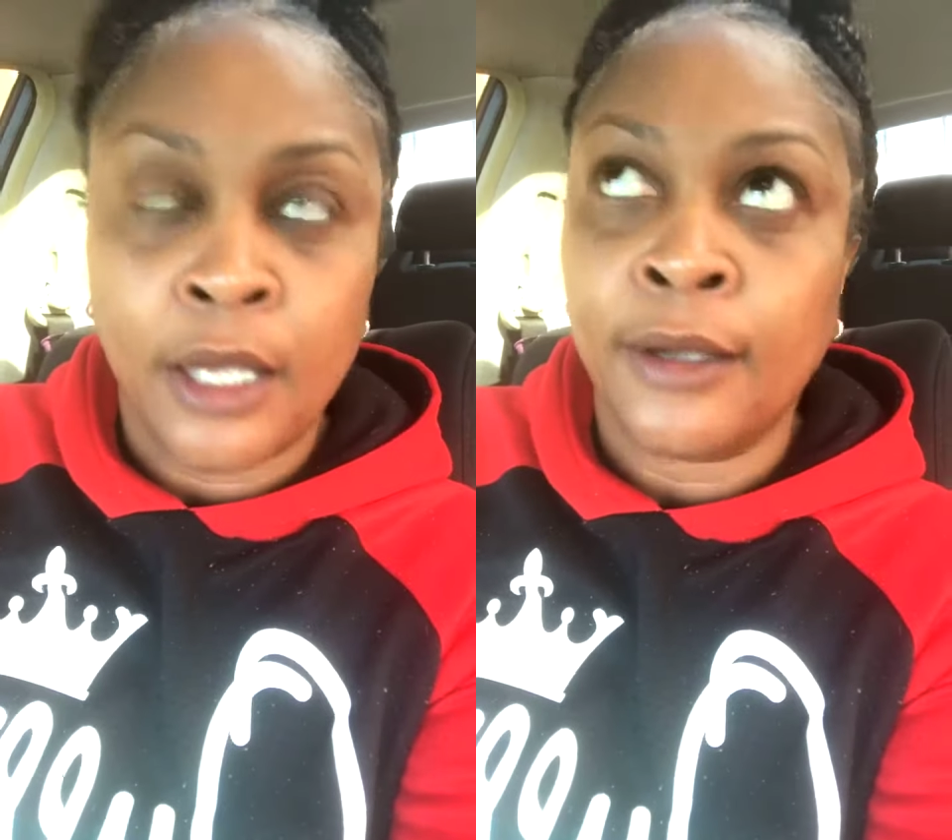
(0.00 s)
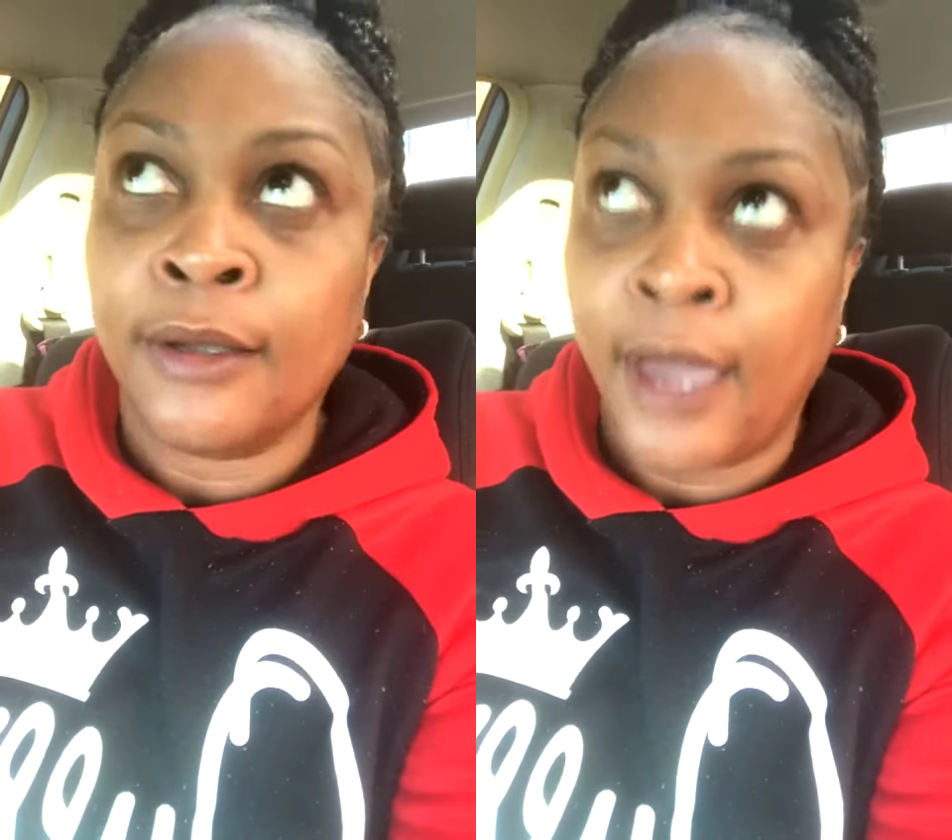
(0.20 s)

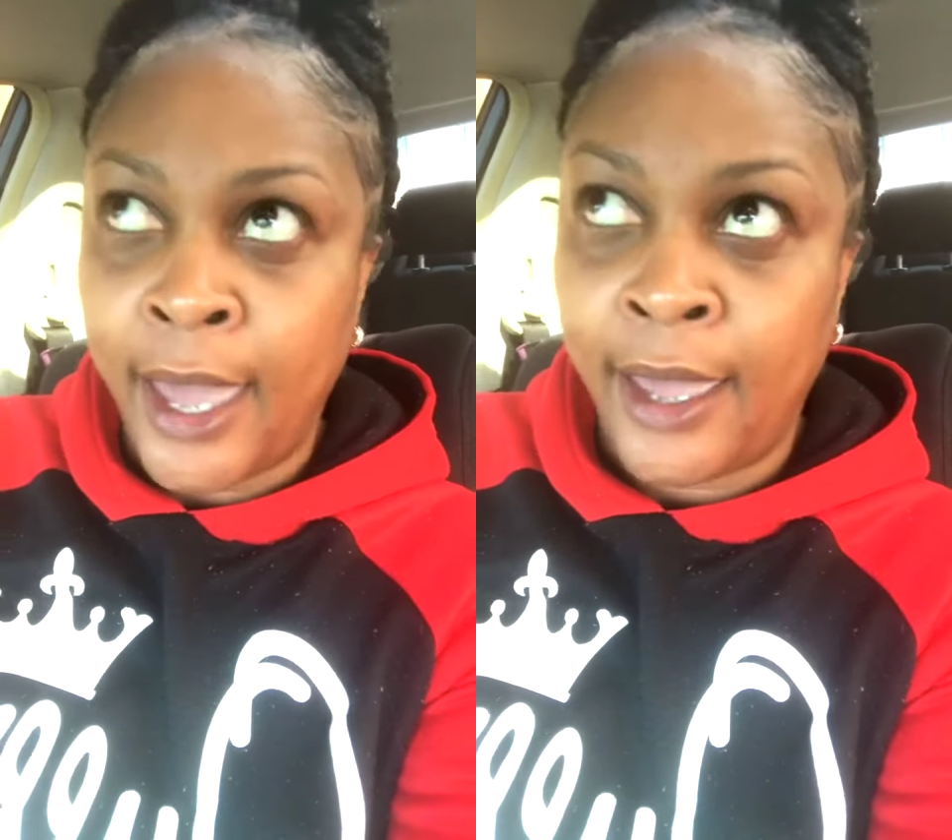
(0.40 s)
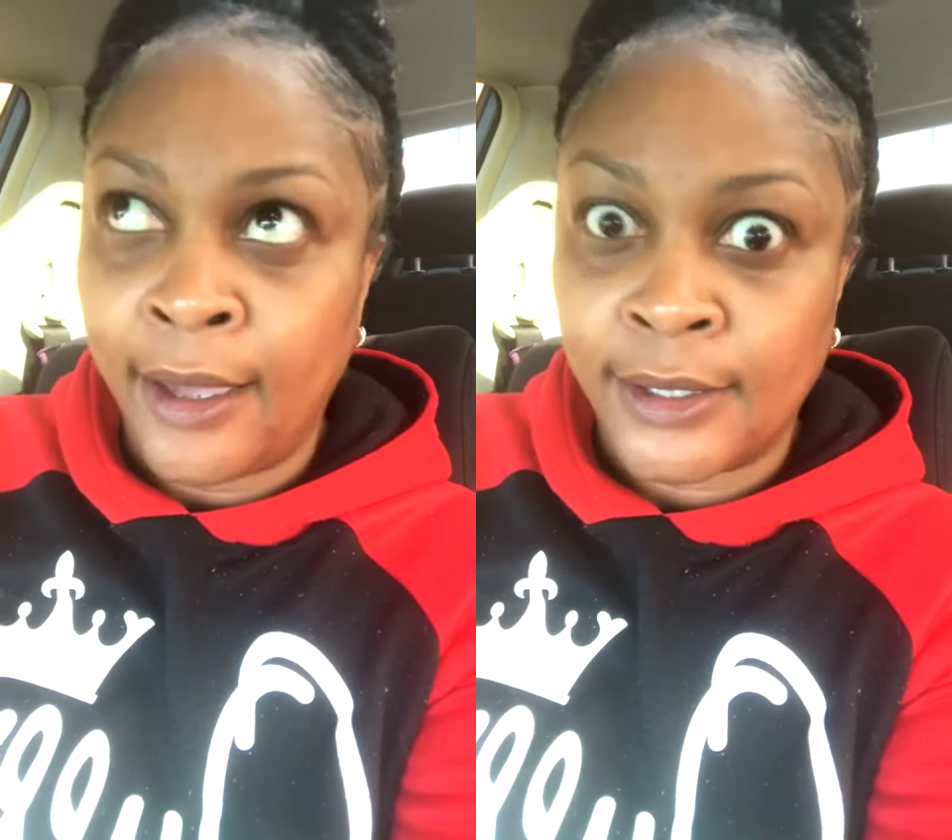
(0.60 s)

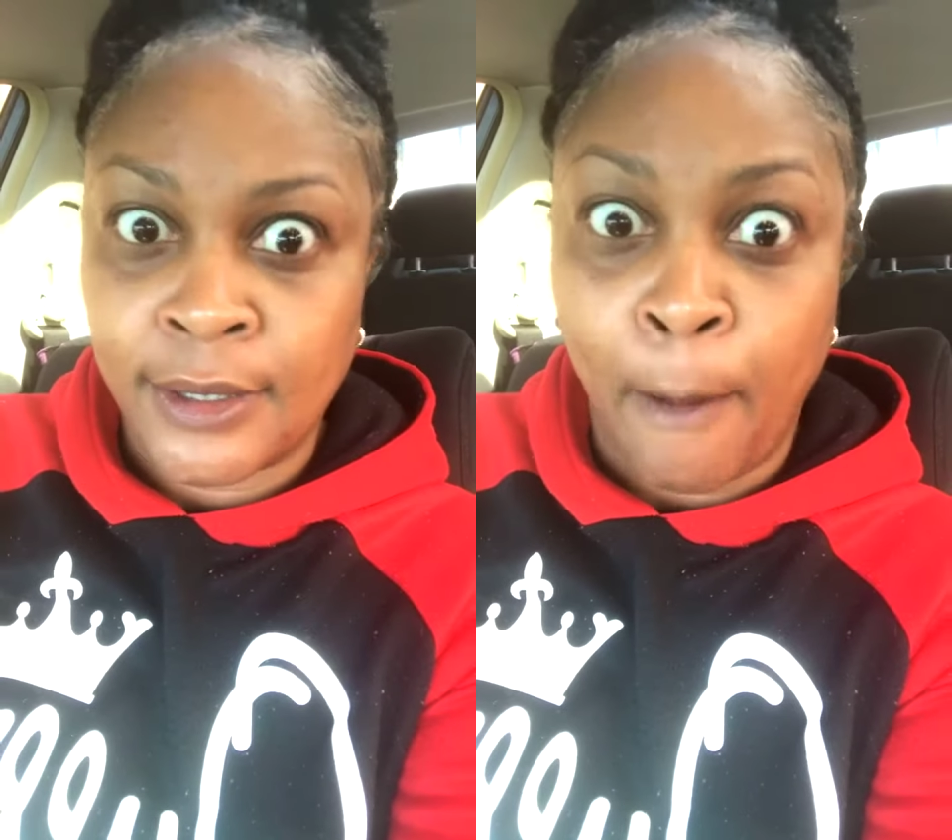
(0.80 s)
Yes,